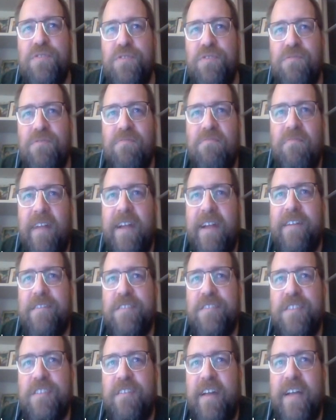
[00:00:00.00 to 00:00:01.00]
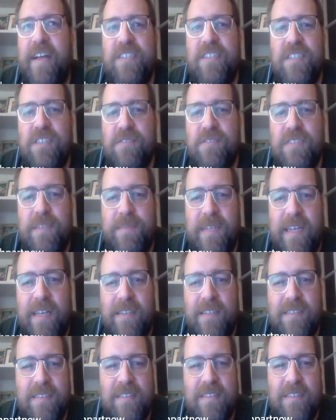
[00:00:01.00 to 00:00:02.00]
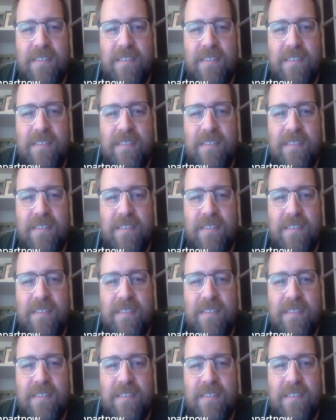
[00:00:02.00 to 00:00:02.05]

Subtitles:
who record scratch and do something else.